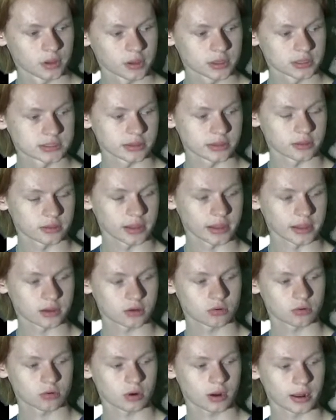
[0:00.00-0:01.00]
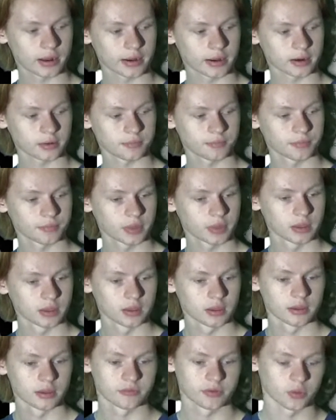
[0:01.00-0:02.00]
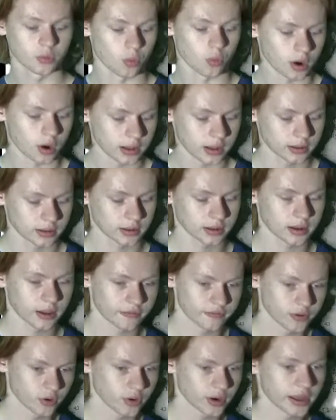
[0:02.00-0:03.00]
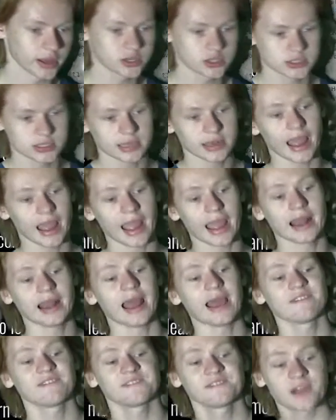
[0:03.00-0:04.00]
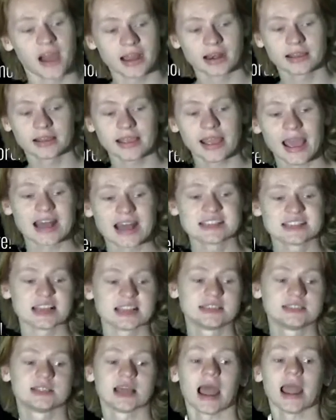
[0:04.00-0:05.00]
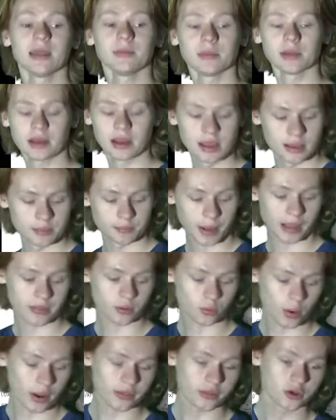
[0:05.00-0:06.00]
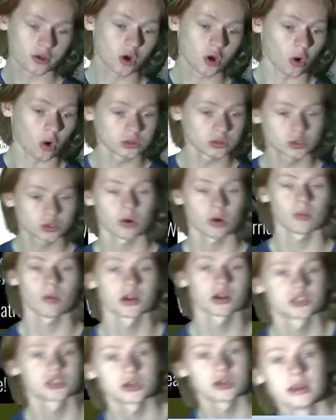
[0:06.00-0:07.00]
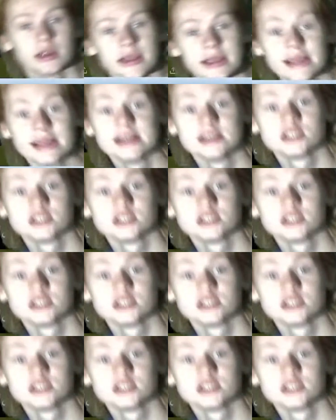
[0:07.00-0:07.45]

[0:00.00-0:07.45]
See the link right here if you want, if you're interested. And finally, as a diamond, by the way, the gold storm watcher is